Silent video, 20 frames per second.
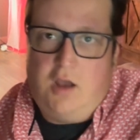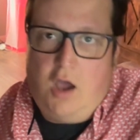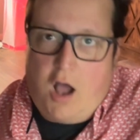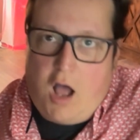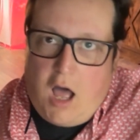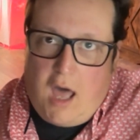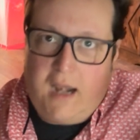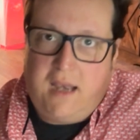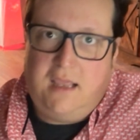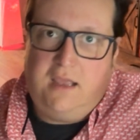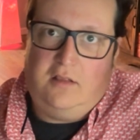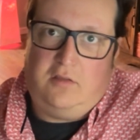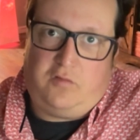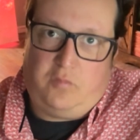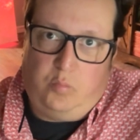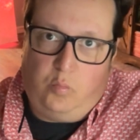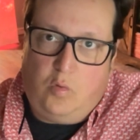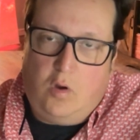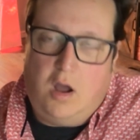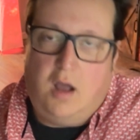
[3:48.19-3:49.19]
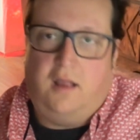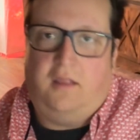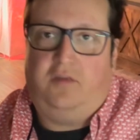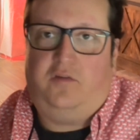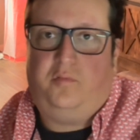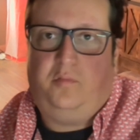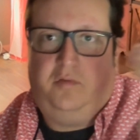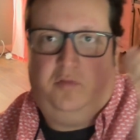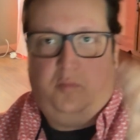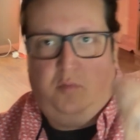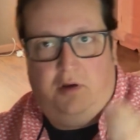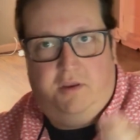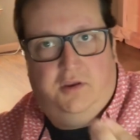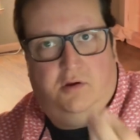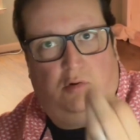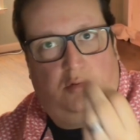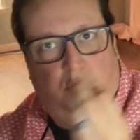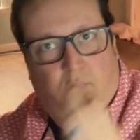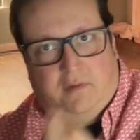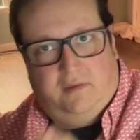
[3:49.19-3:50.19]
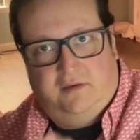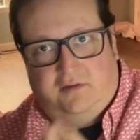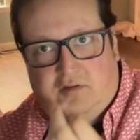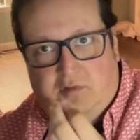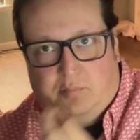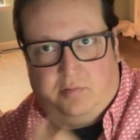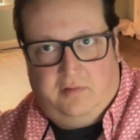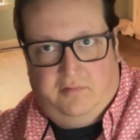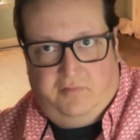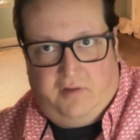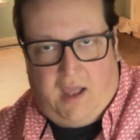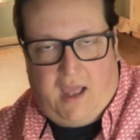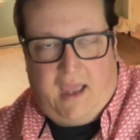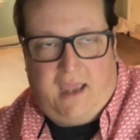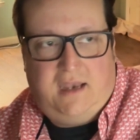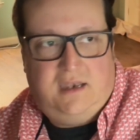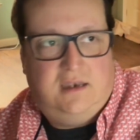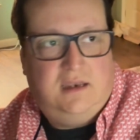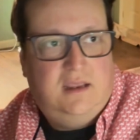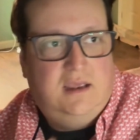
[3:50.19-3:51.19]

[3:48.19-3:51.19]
audience wants with what you're willing to provide?